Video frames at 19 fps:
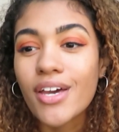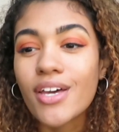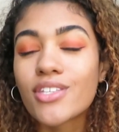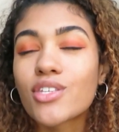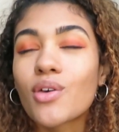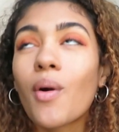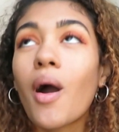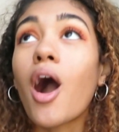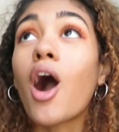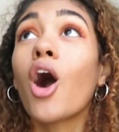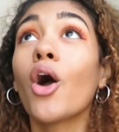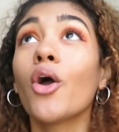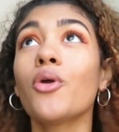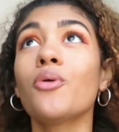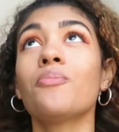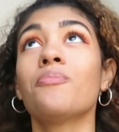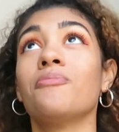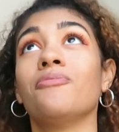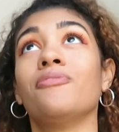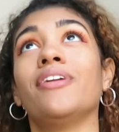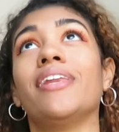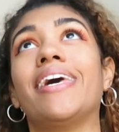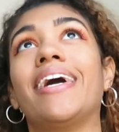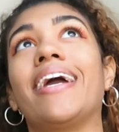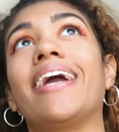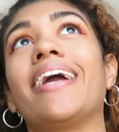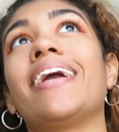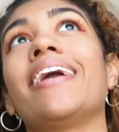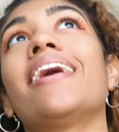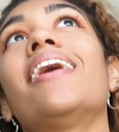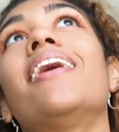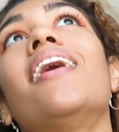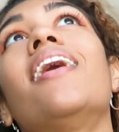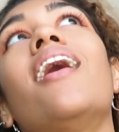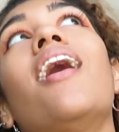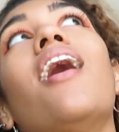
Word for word: So hopefully